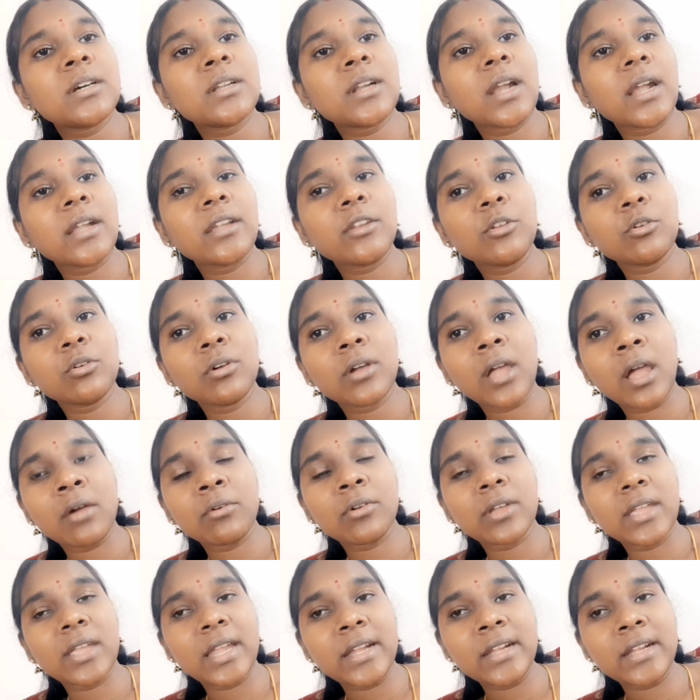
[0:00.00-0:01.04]
and you
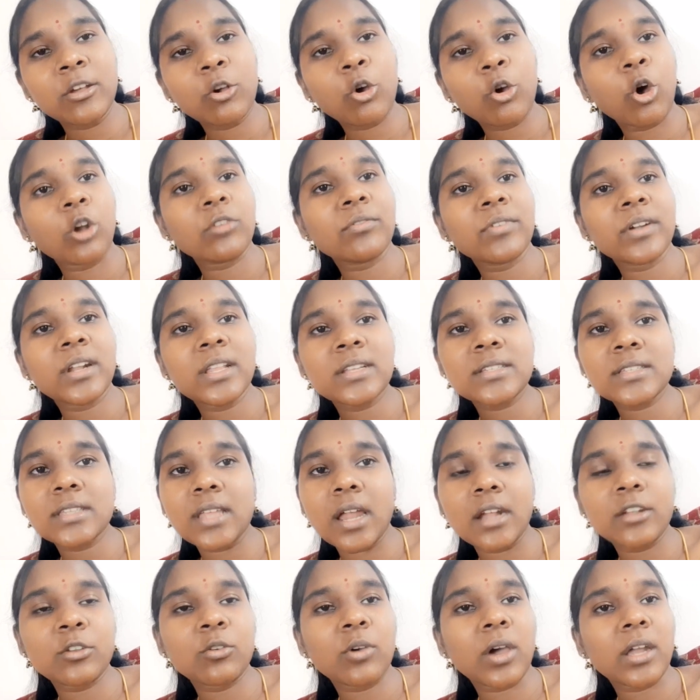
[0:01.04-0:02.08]
have gained confidence
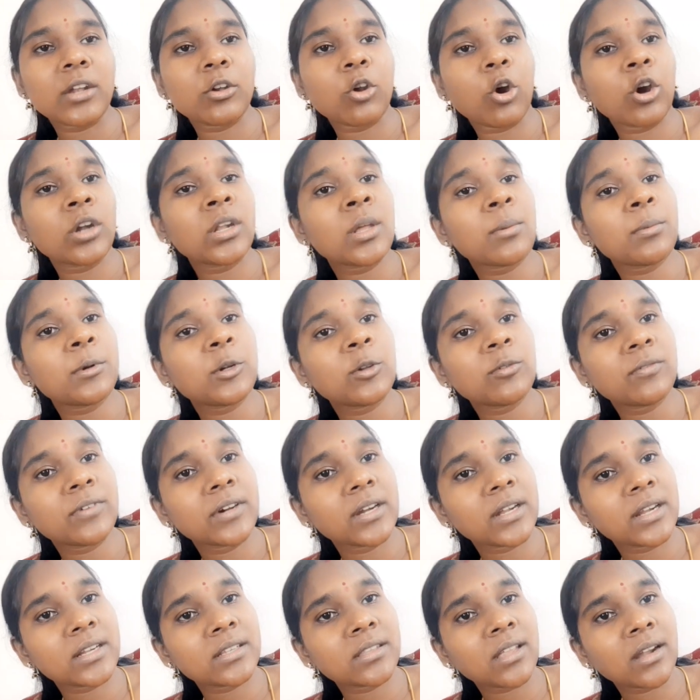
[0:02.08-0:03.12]
that you are not able to
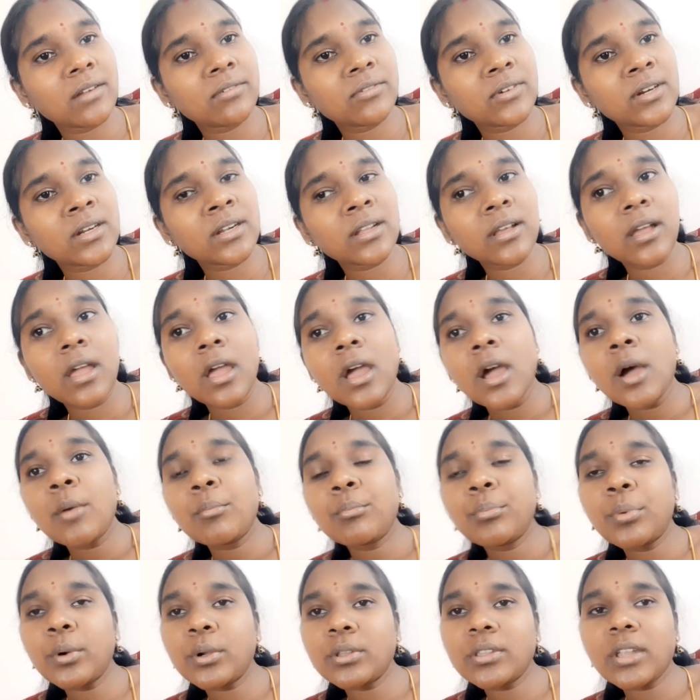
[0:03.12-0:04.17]
forget that word,
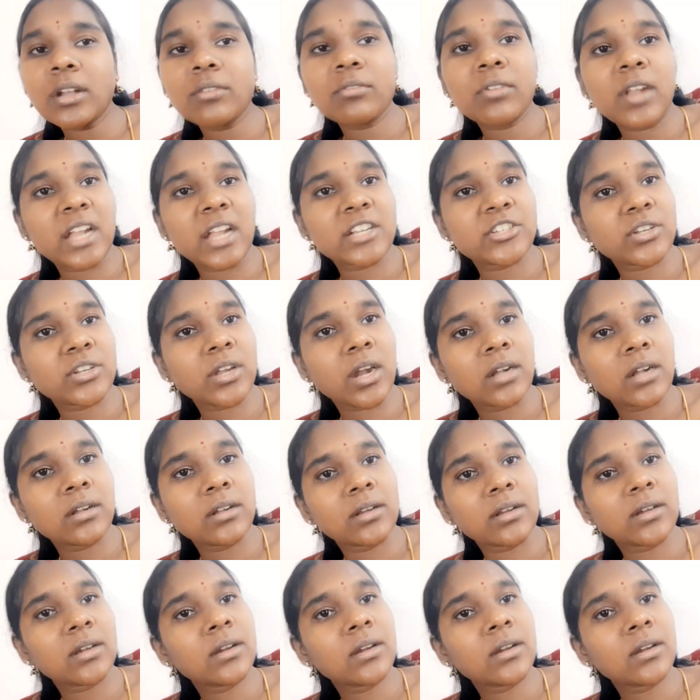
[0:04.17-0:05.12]
put that flashcard